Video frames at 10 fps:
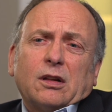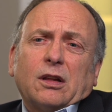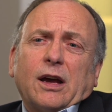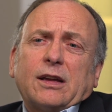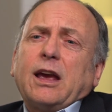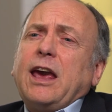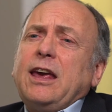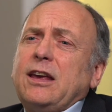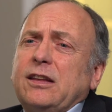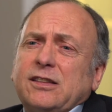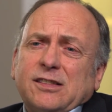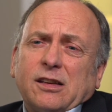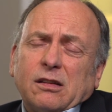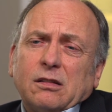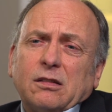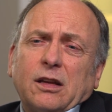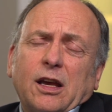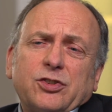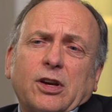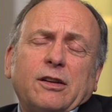like AIDS,
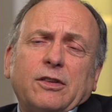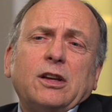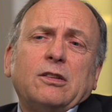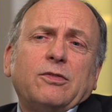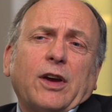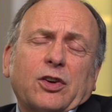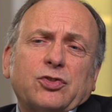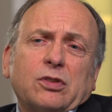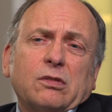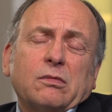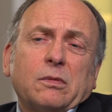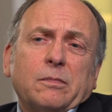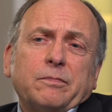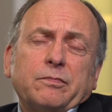the HIV infection,